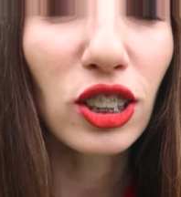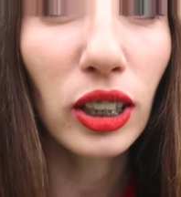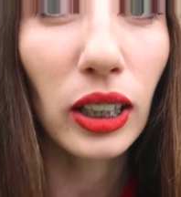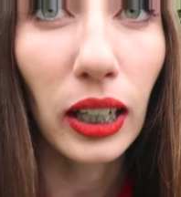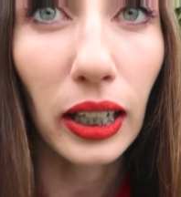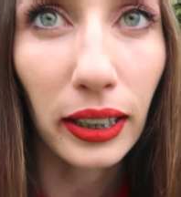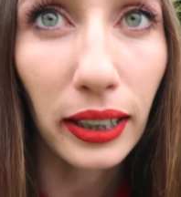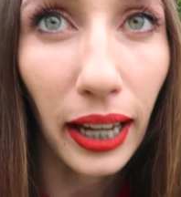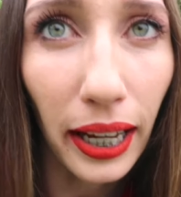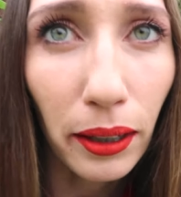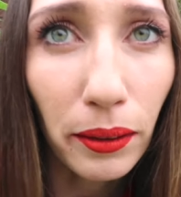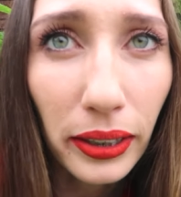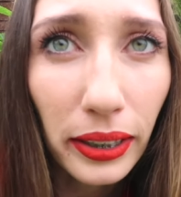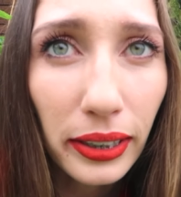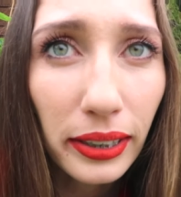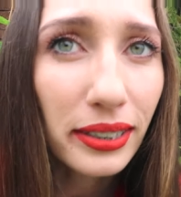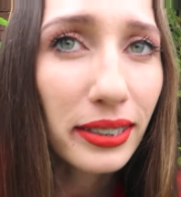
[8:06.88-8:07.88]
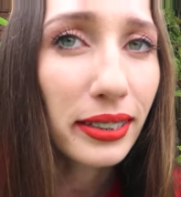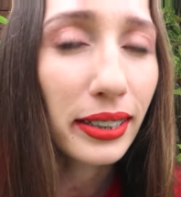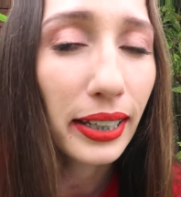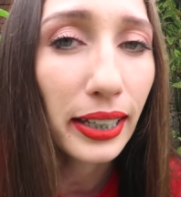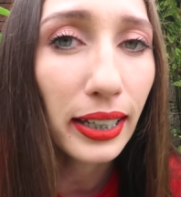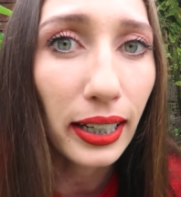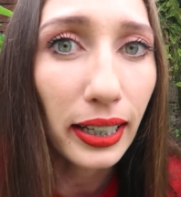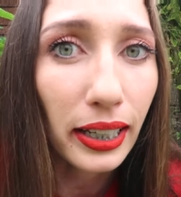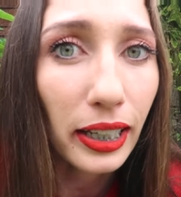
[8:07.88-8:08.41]
see, like now you can
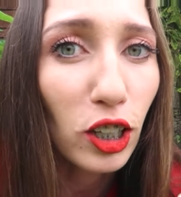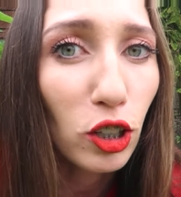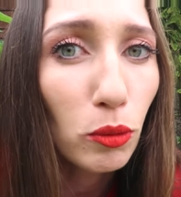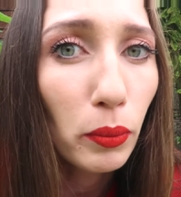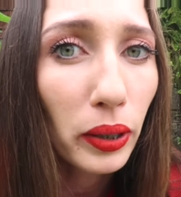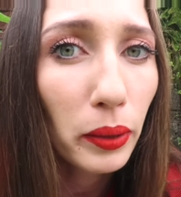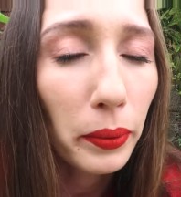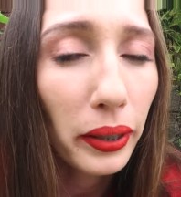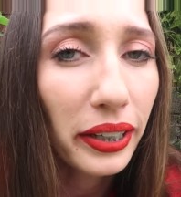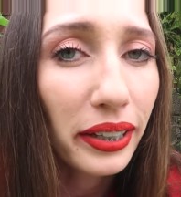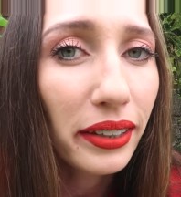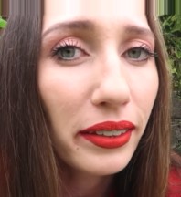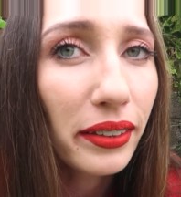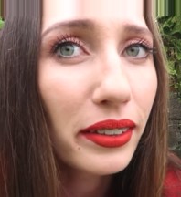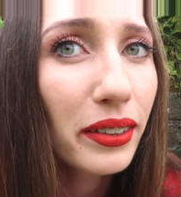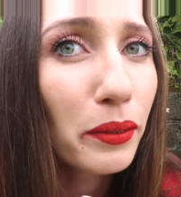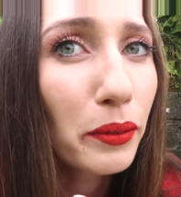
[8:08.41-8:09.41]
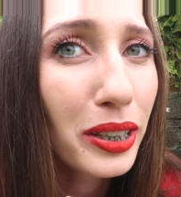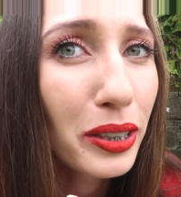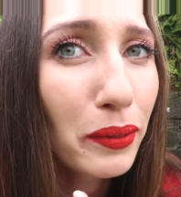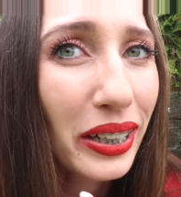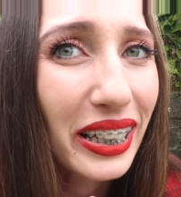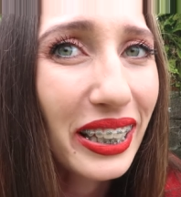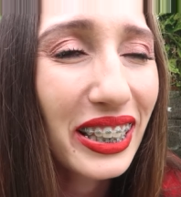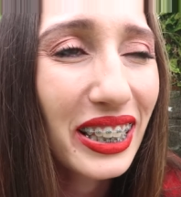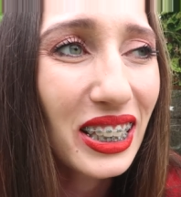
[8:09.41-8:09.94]
see like in my braces, with the
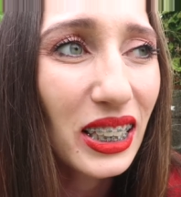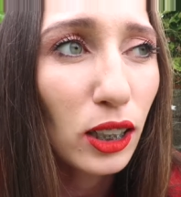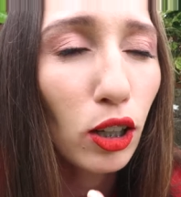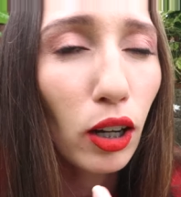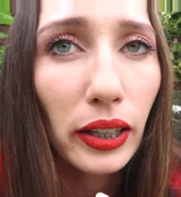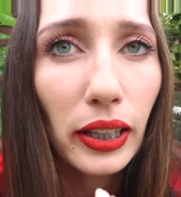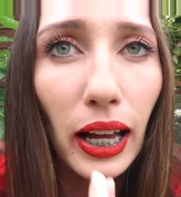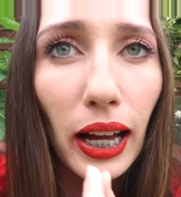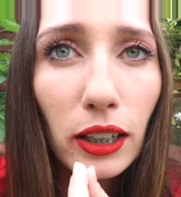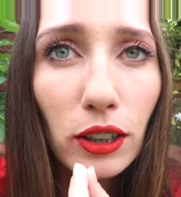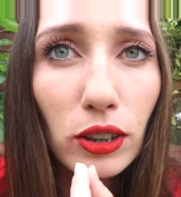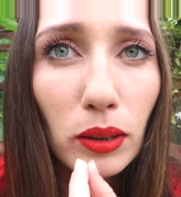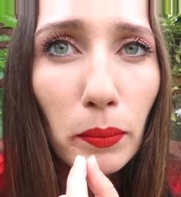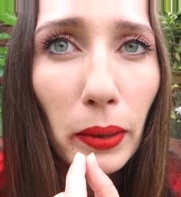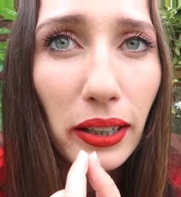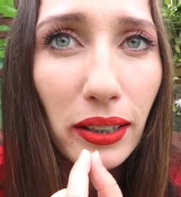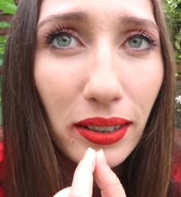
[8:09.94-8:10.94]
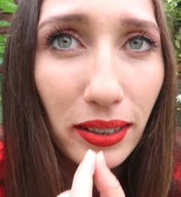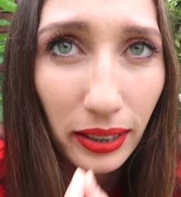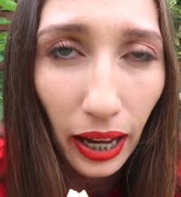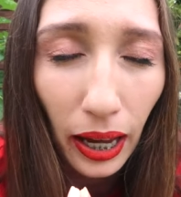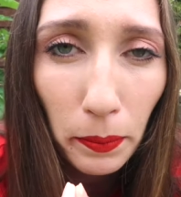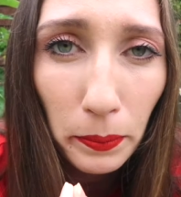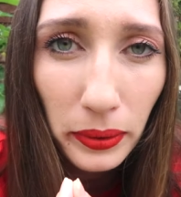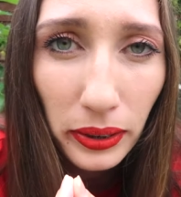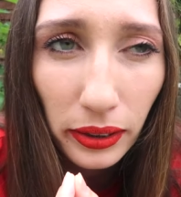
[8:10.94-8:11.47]
braces, it kind of actually makes
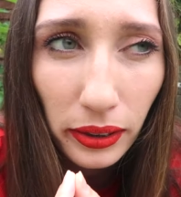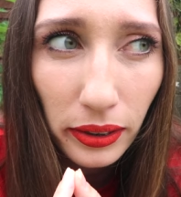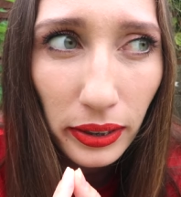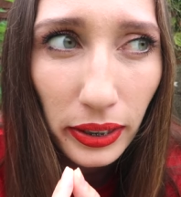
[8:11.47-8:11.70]
gaps in your